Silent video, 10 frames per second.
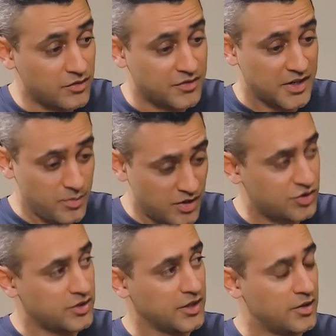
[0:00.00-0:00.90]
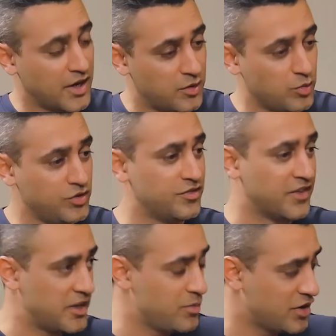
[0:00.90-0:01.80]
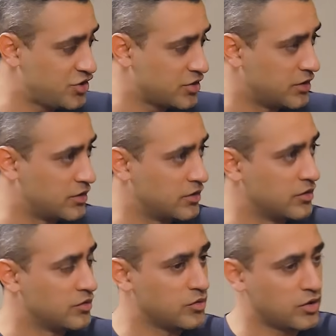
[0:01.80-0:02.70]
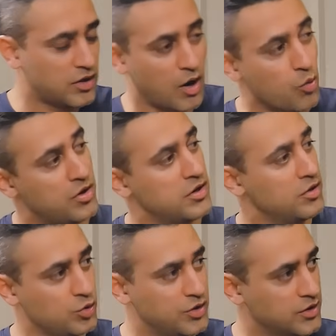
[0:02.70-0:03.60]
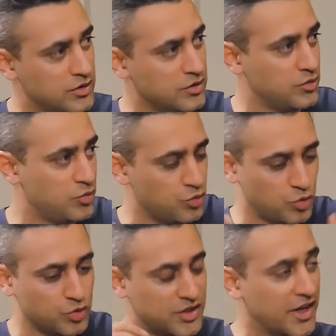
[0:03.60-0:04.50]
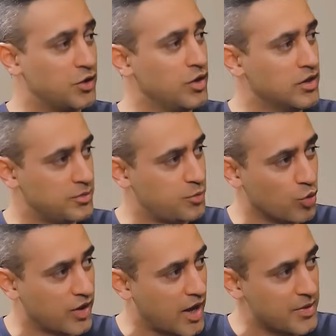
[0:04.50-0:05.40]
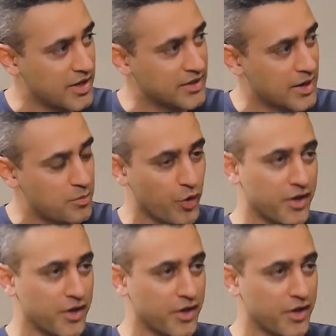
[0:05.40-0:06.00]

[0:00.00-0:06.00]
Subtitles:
Yeah, very much. It was very much counter to the regular programming at that